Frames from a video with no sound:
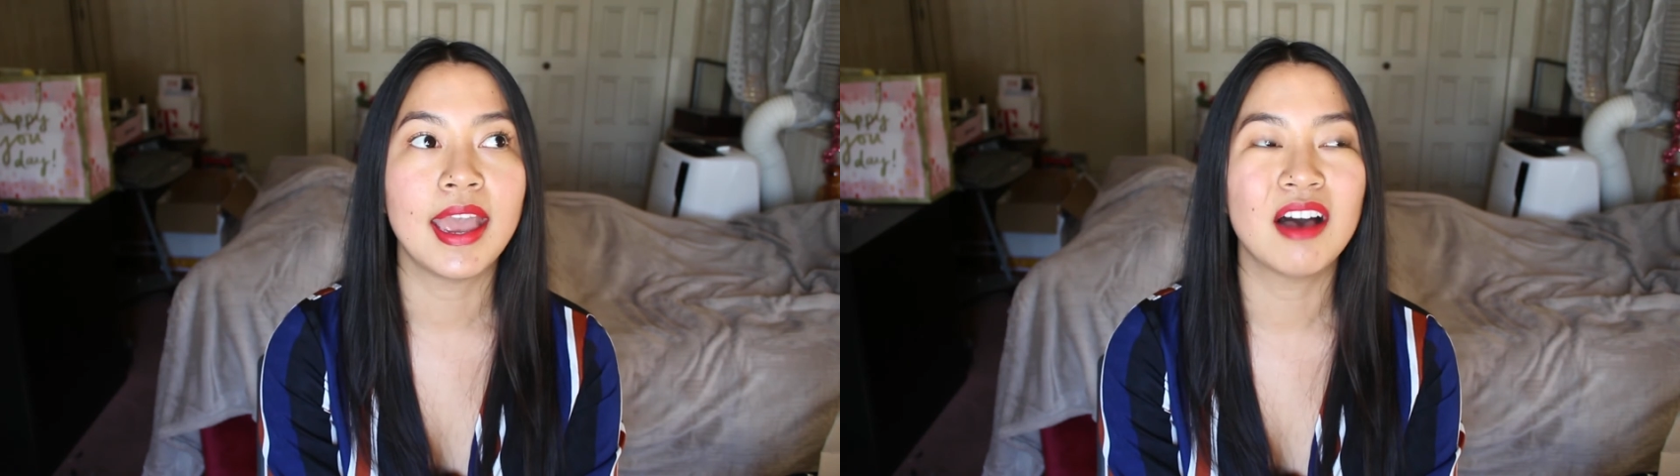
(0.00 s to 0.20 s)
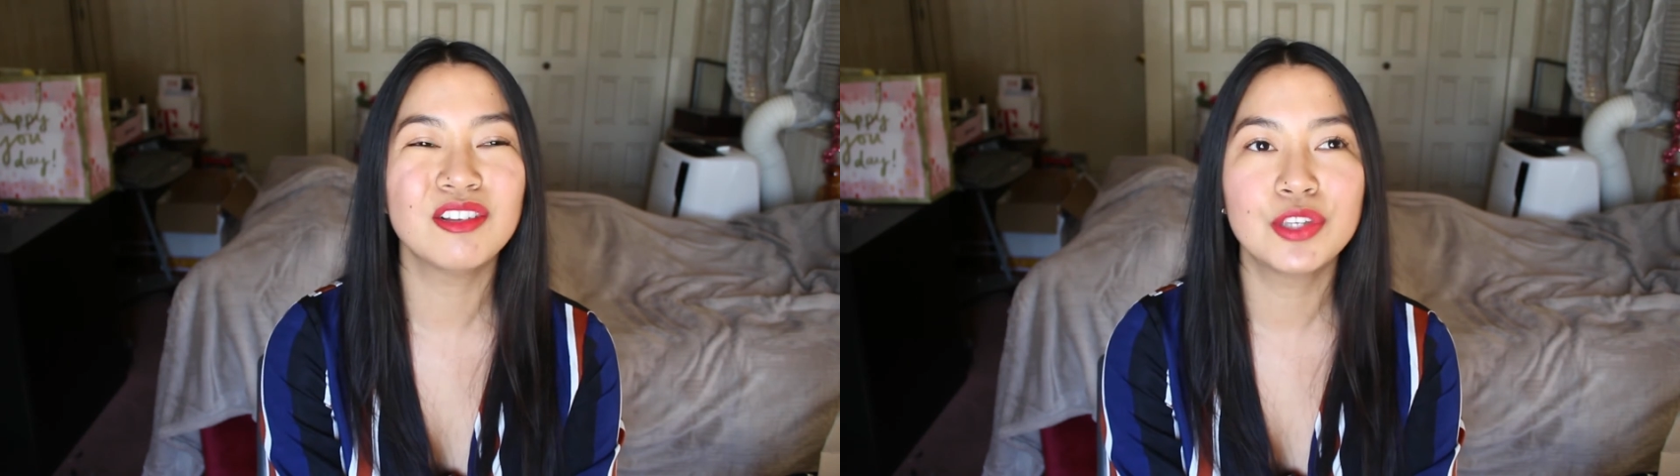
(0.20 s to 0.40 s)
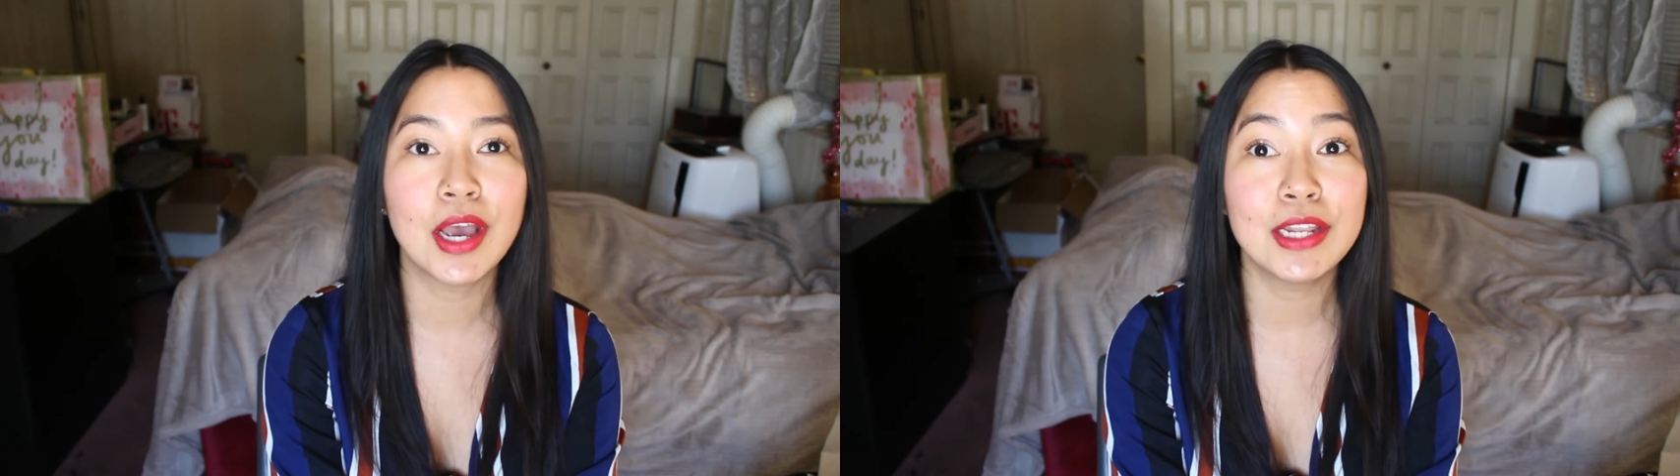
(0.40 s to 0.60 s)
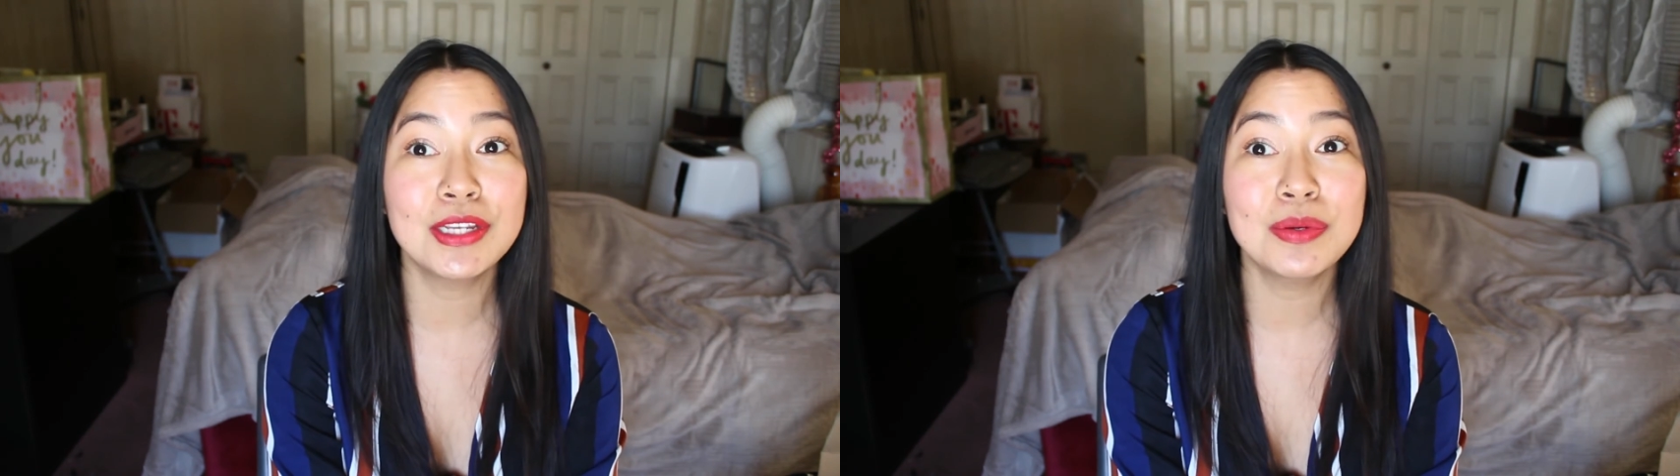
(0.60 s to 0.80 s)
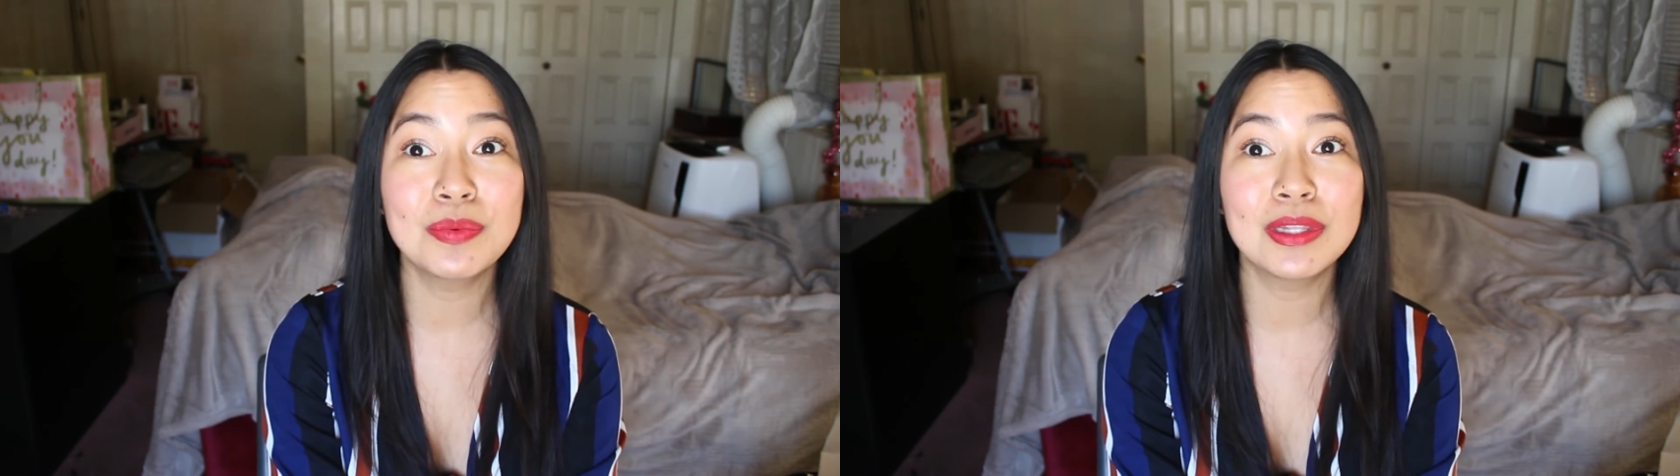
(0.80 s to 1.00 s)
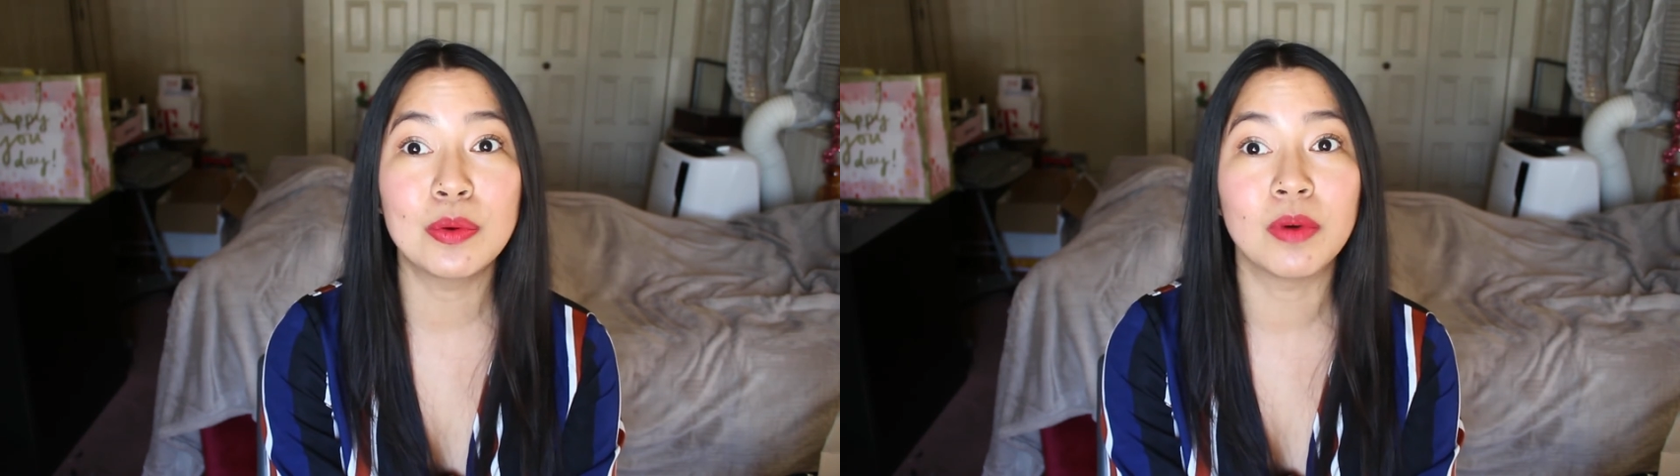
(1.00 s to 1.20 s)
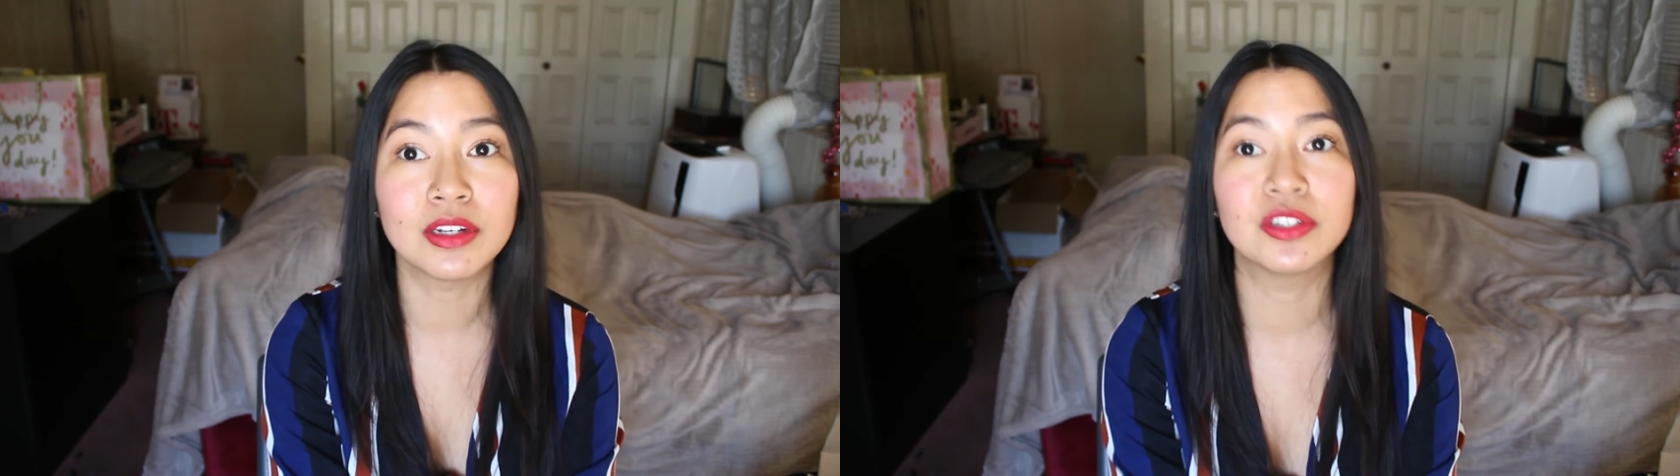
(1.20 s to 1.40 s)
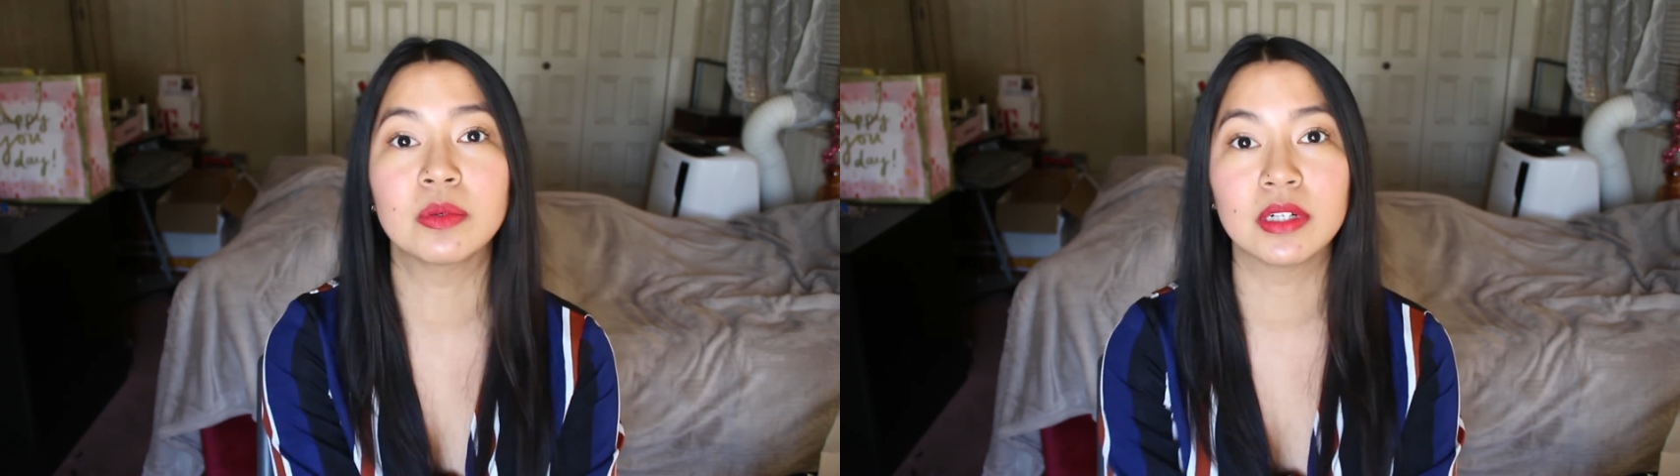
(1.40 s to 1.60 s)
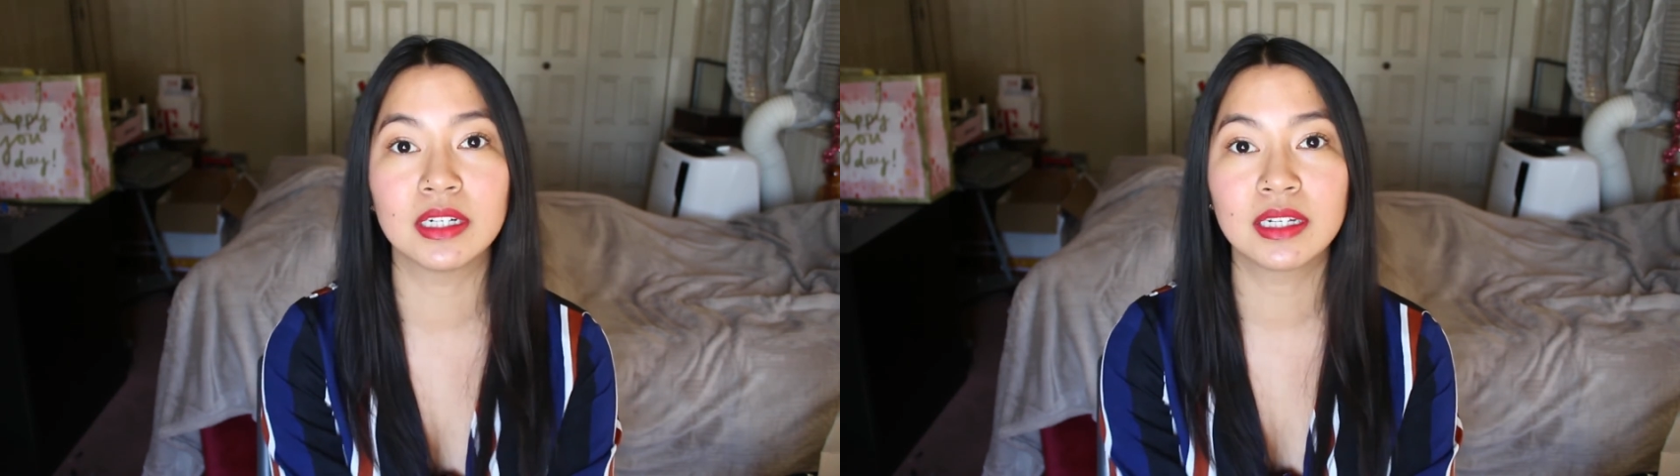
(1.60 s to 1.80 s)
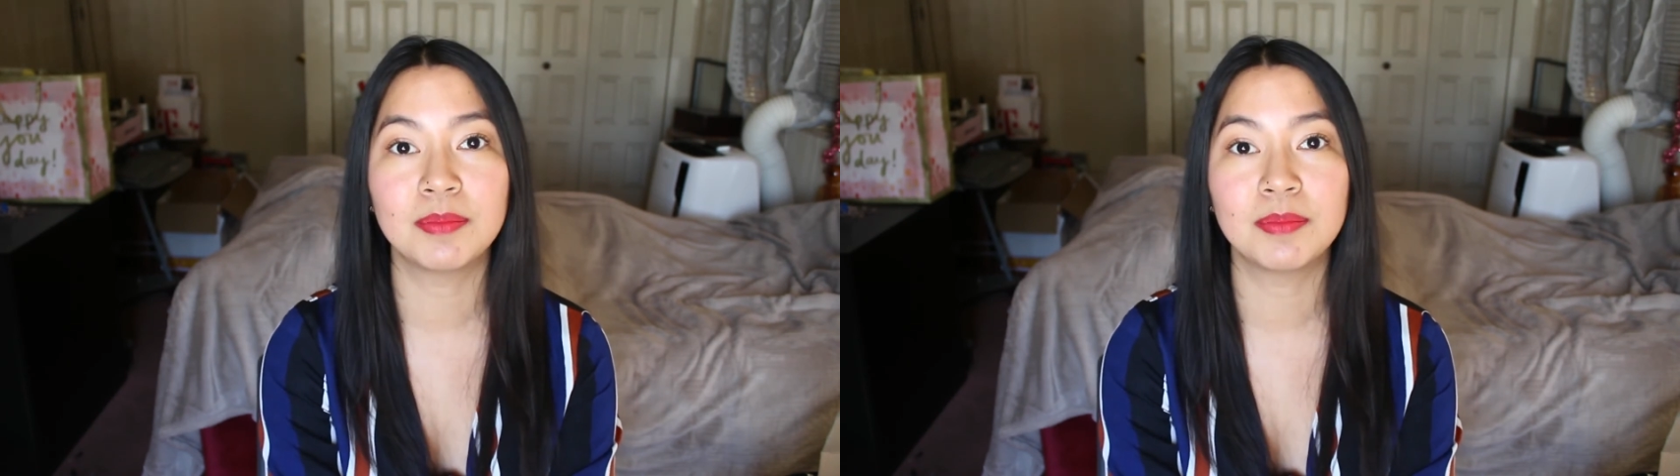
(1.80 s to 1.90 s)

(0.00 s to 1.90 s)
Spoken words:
Also, I didn't really want to work